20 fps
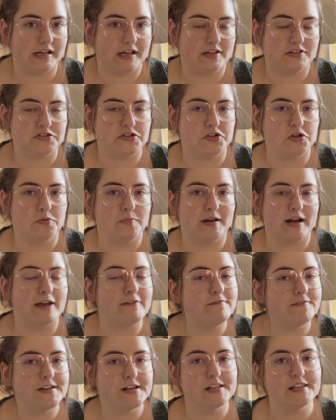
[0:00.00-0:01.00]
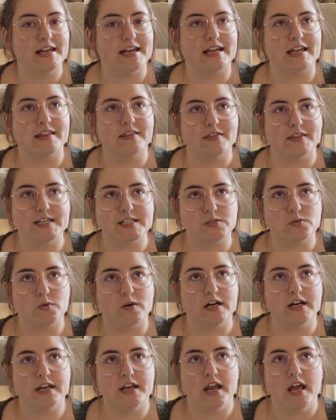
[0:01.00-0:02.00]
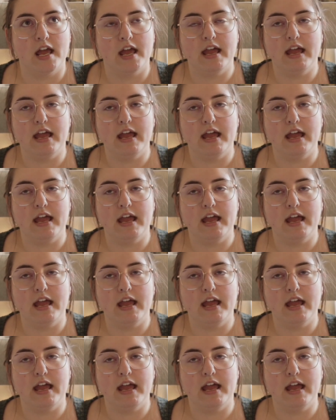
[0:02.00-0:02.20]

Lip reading: into, but I feel like in this one